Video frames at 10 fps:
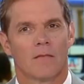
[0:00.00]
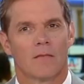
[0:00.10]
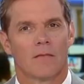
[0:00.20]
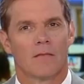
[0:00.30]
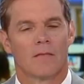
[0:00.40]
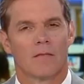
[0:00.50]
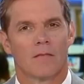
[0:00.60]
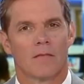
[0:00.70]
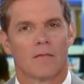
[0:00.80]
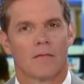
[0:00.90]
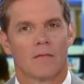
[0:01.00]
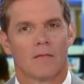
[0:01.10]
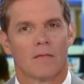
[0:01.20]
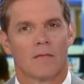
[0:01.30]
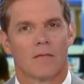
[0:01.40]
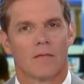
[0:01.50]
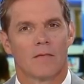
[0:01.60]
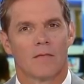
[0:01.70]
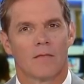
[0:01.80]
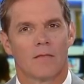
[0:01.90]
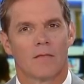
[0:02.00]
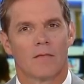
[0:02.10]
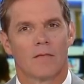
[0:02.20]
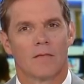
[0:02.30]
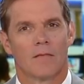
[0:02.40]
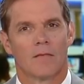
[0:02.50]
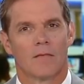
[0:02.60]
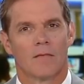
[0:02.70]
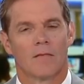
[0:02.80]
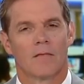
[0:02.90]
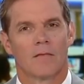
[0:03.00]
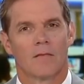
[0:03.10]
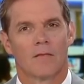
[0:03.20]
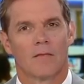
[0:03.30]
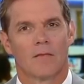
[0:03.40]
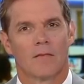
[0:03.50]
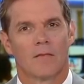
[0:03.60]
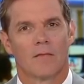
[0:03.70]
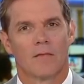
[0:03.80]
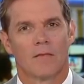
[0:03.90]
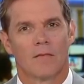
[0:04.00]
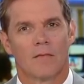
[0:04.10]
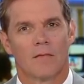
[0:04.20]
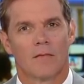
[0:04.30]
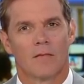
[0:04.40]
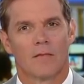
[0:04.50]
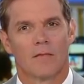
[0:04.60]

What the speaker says: The person shown says nothing.